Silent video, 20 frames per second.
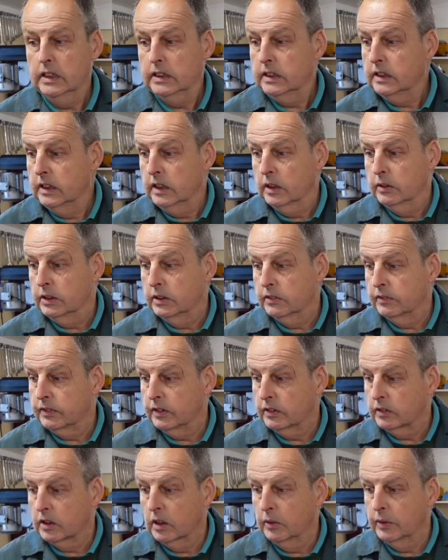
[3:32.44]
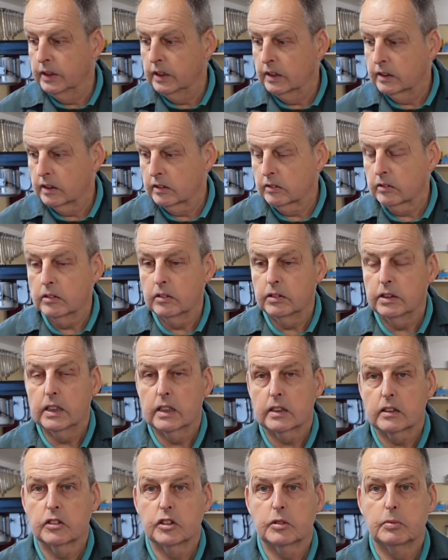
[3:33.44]
you'll go in and think, oh yeah,
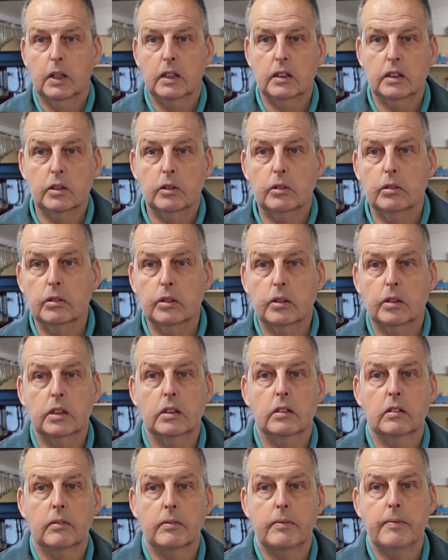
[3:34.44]
I can smell the old oil.